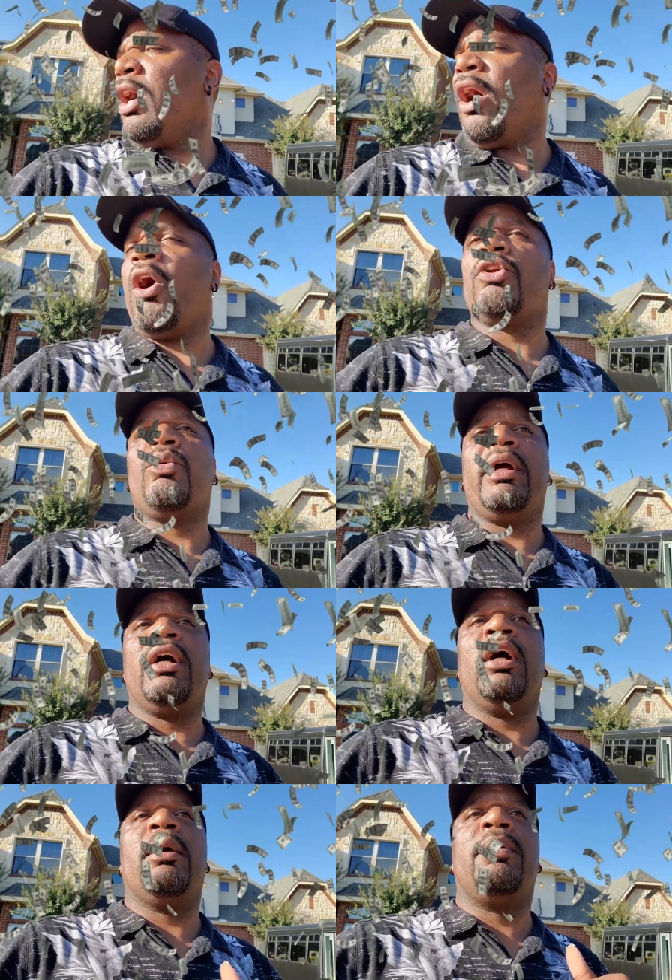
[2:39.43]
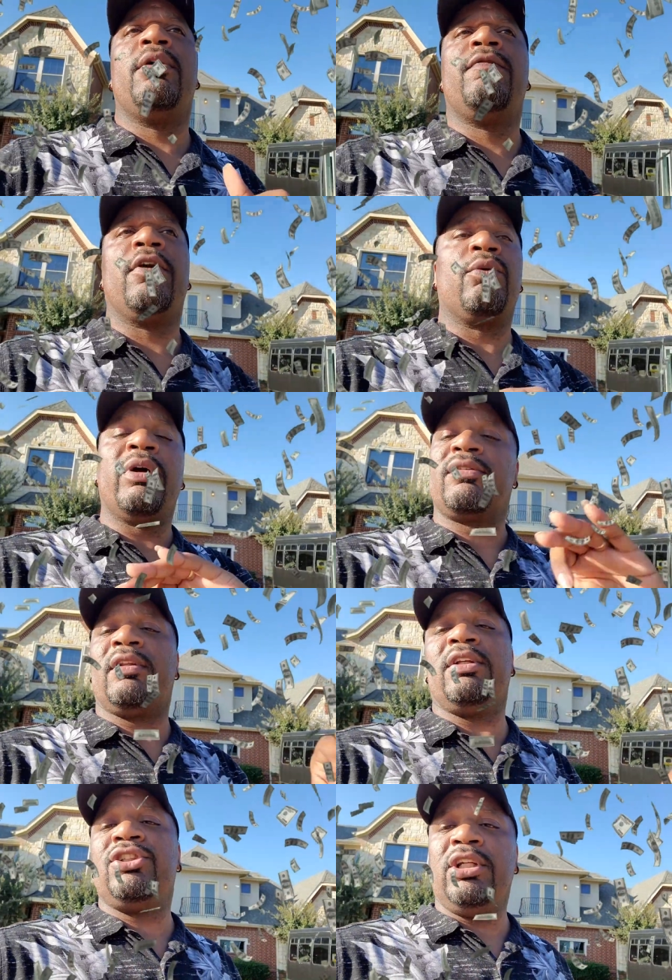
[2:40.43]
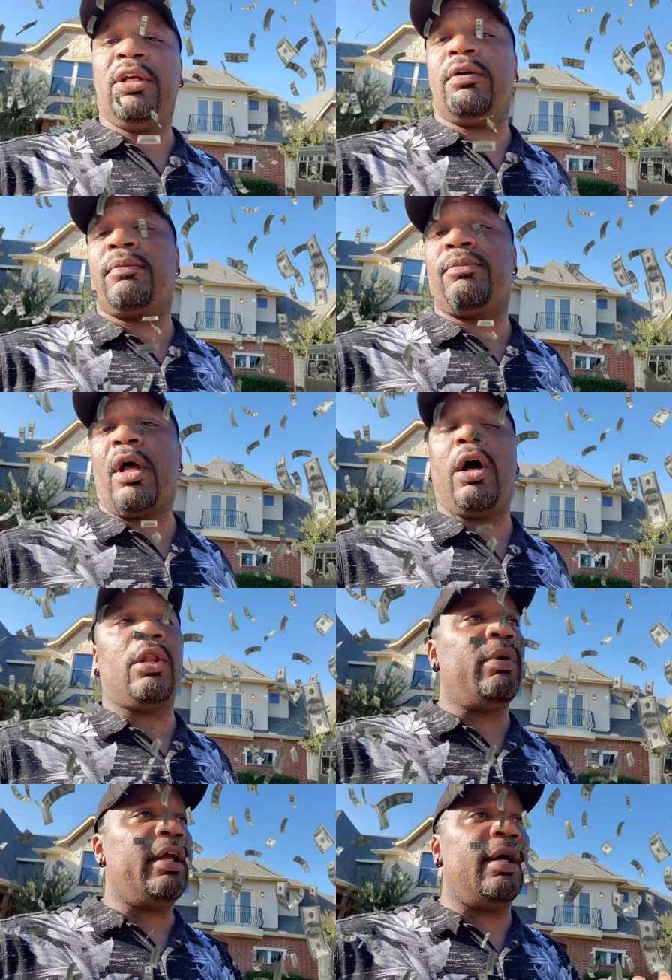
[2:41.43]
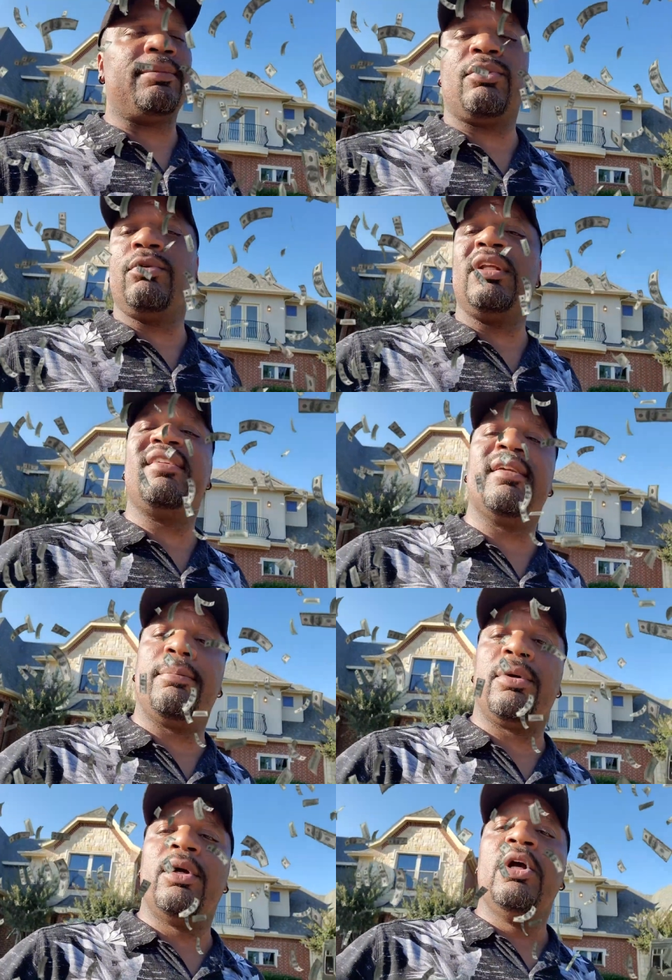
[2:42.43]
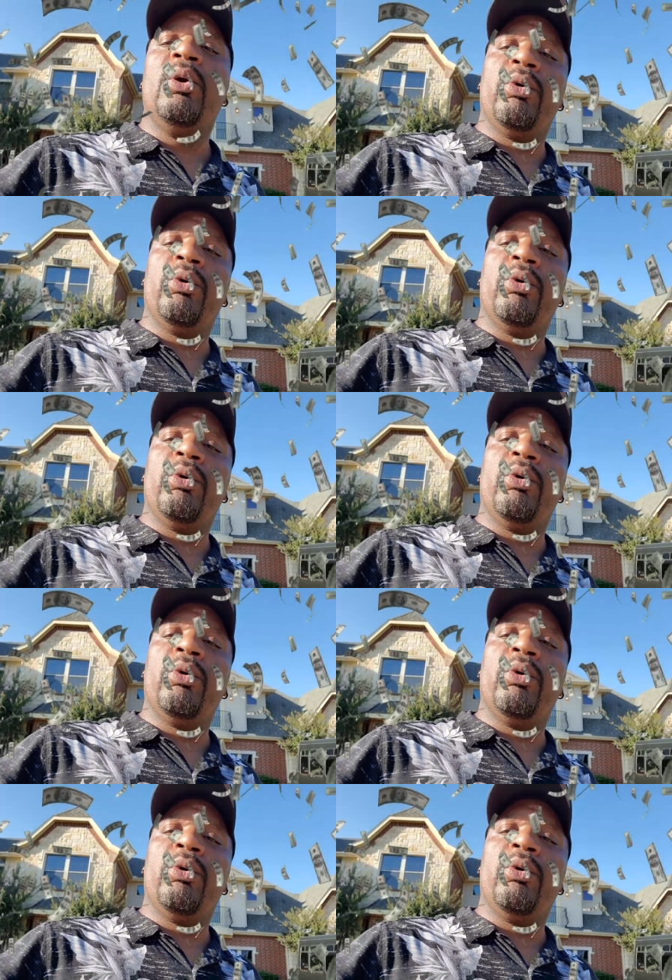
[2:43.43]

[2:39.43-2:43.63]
all the way up for the rest of this year, all the way up through December.